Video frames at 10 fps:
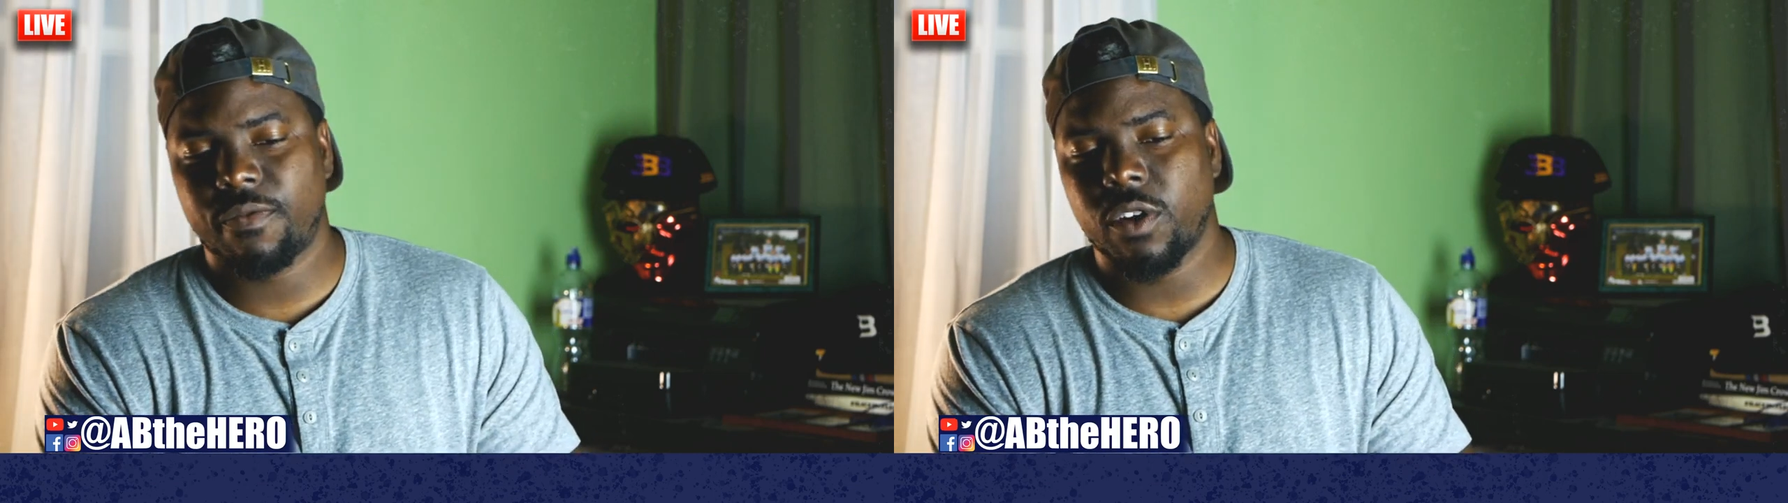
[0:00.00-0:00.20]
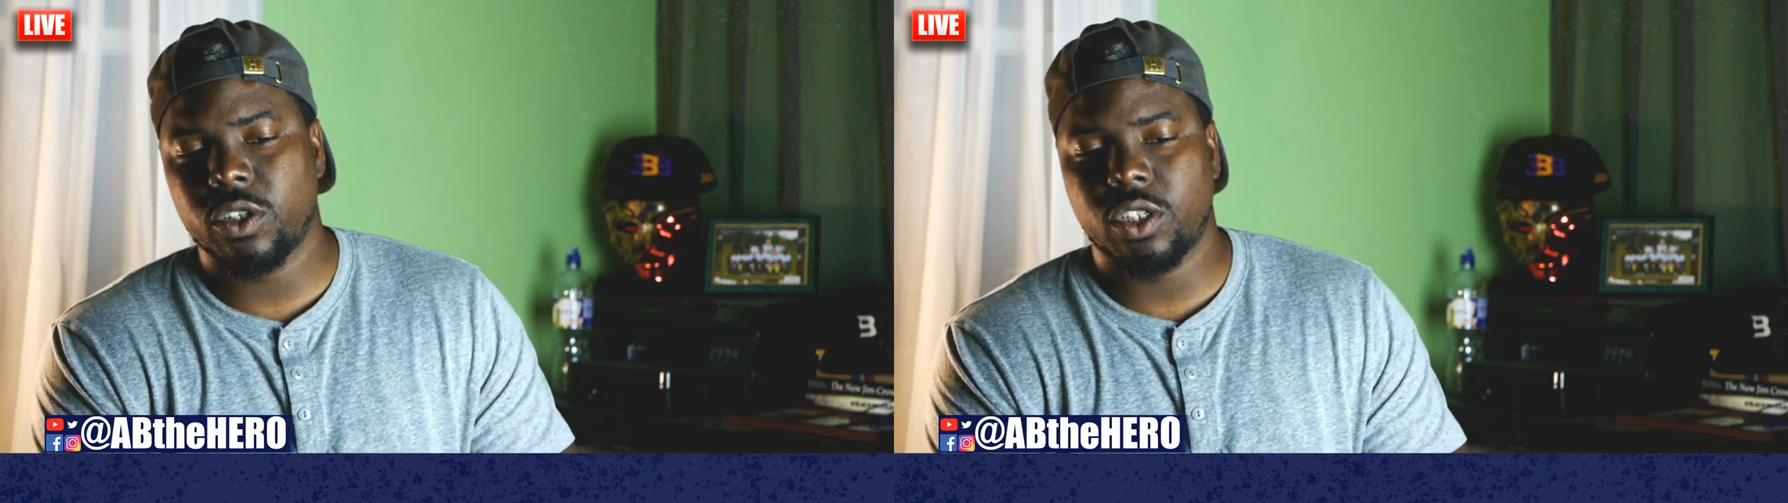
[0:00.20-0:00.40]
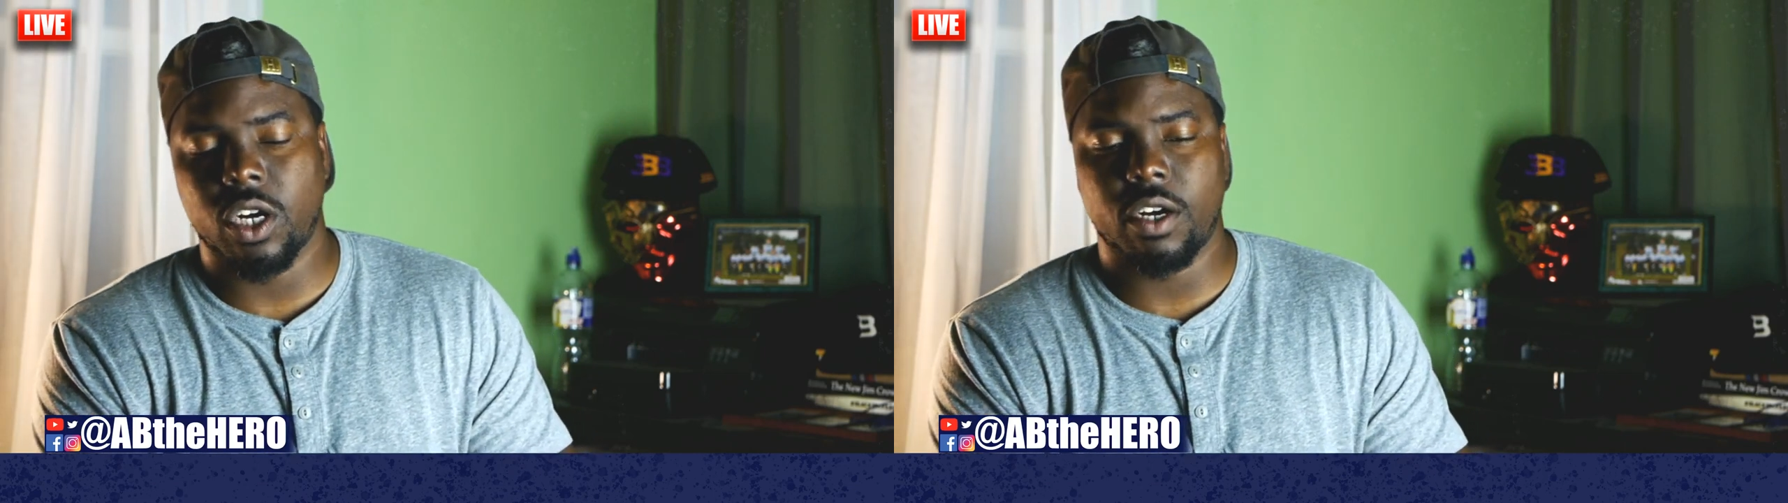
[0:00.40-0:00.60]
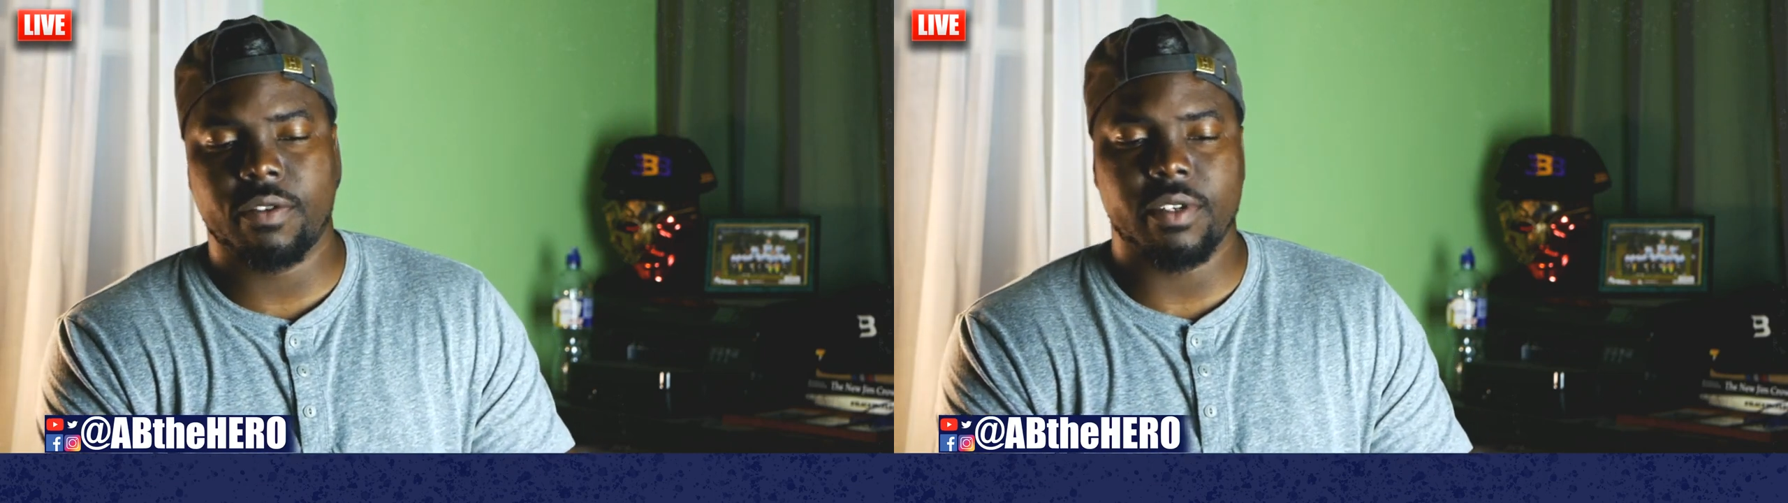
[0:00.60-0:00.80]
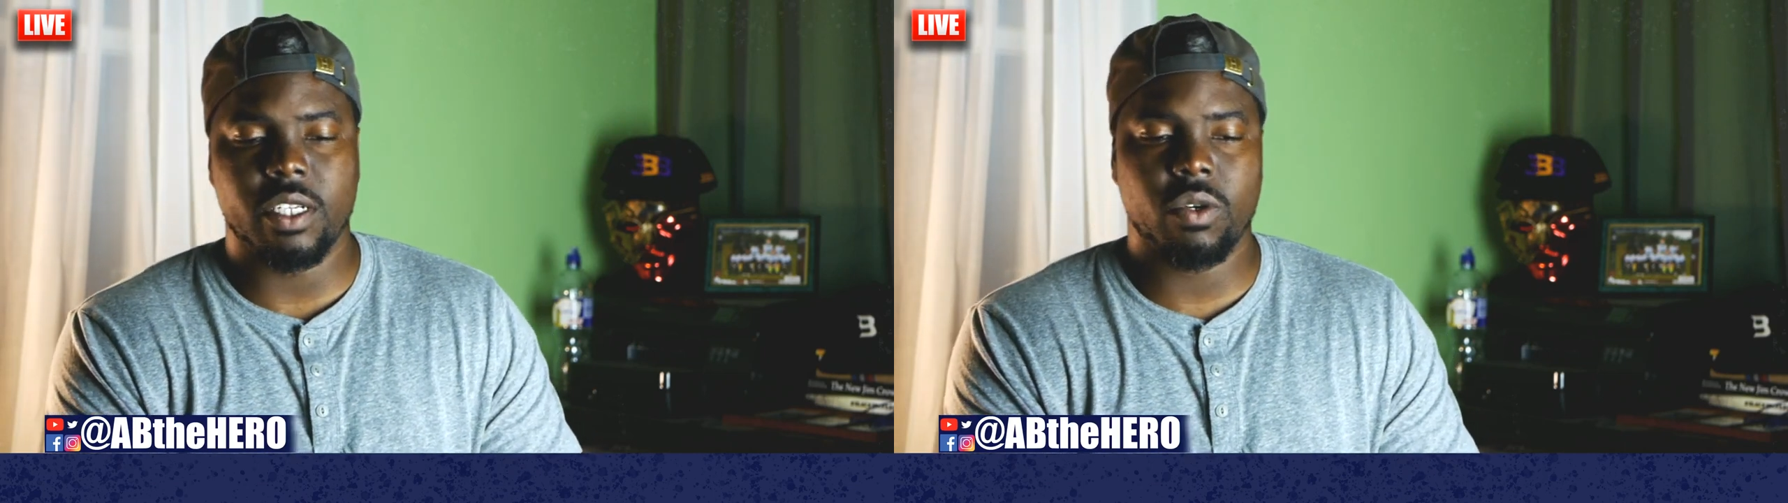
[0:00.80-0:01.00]
first
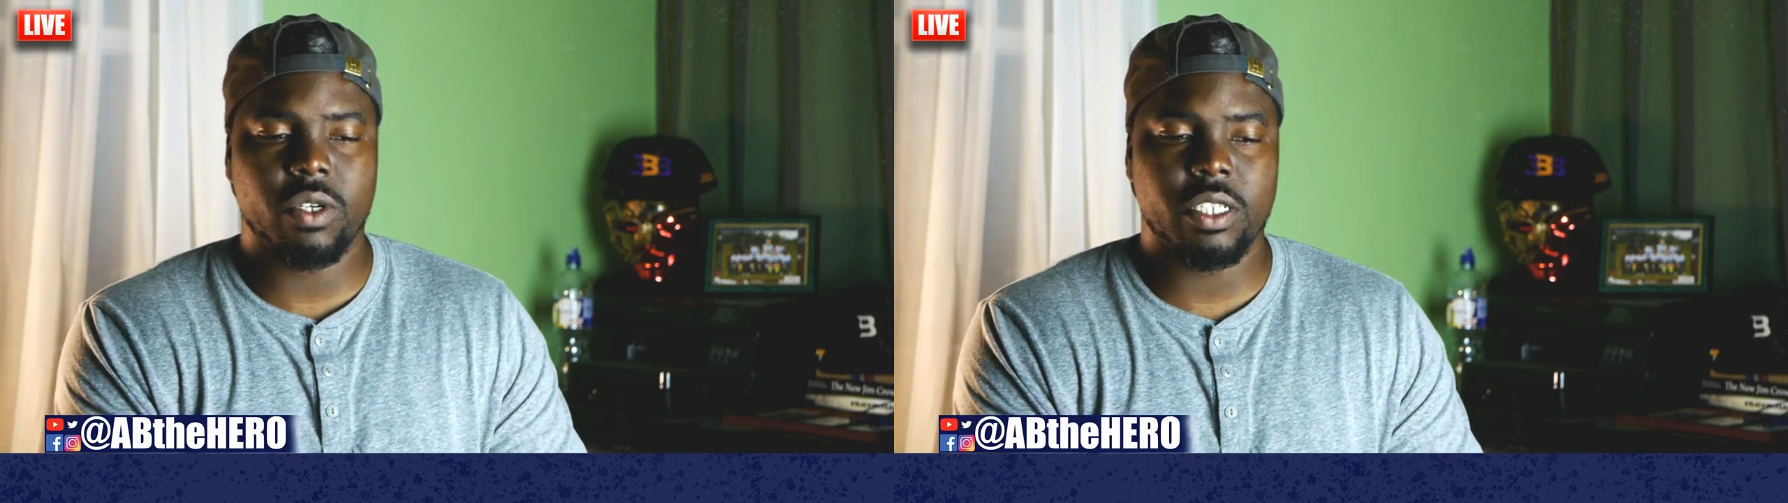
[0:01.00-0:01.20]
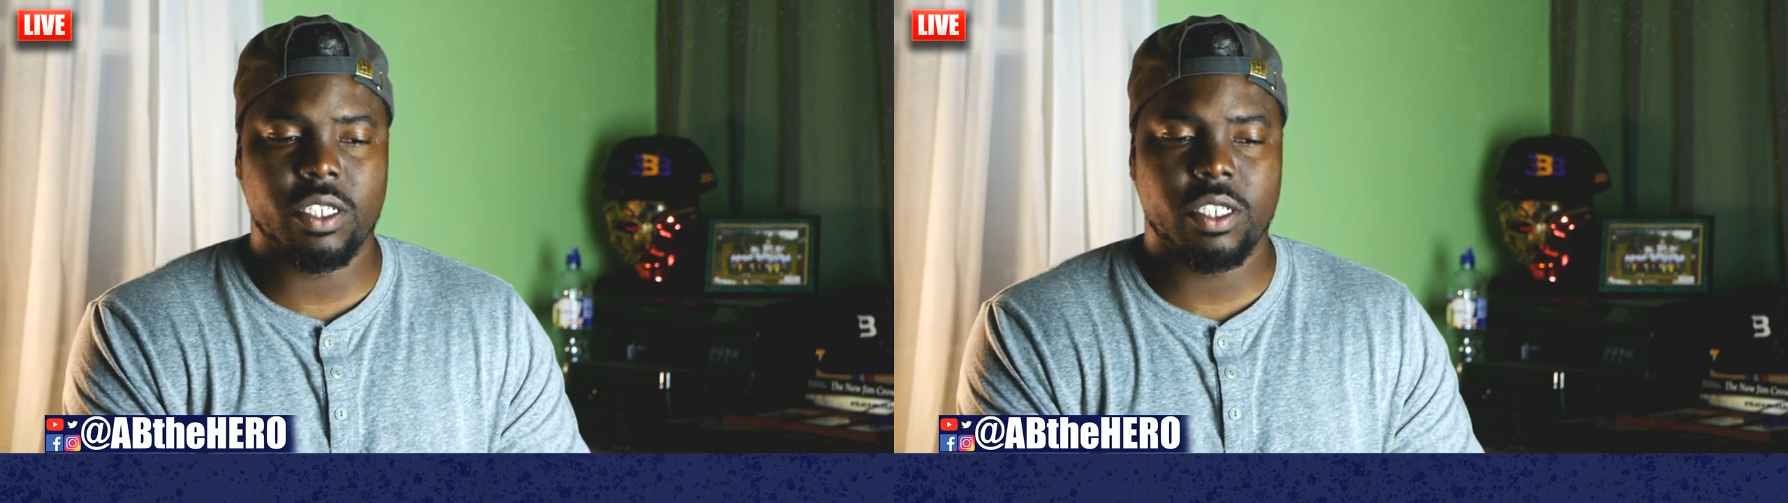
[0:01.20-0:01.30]
off, in order